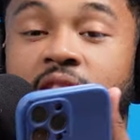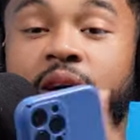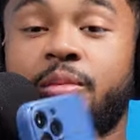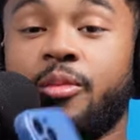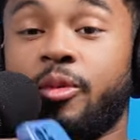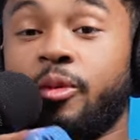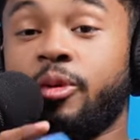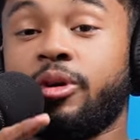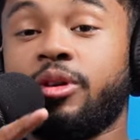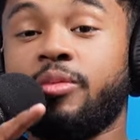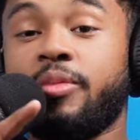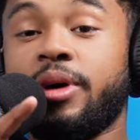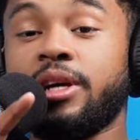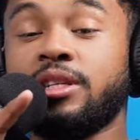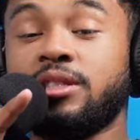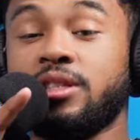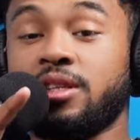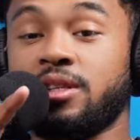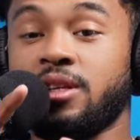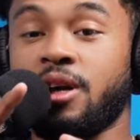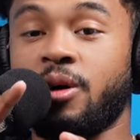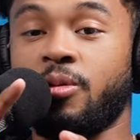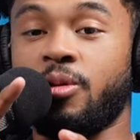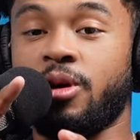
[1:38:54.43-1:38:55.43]
Yeah. But one of the best
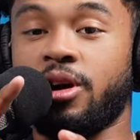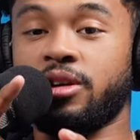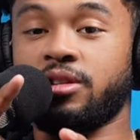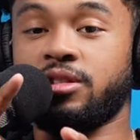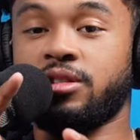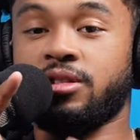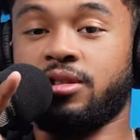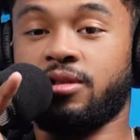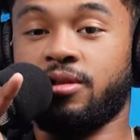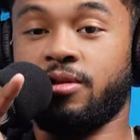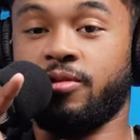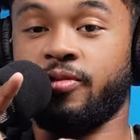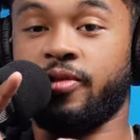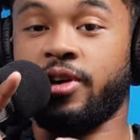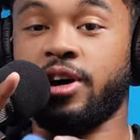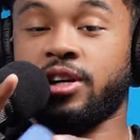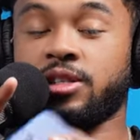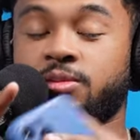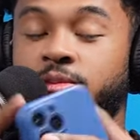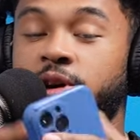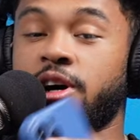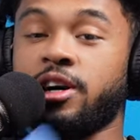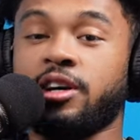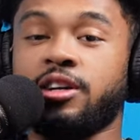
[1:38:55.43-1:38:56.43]
things I watched,
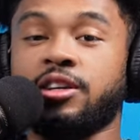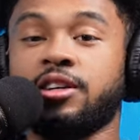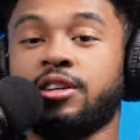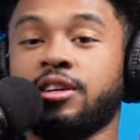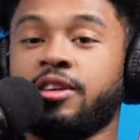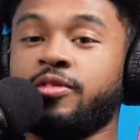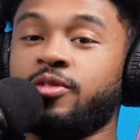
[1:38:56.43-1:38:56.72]
Vox Machina.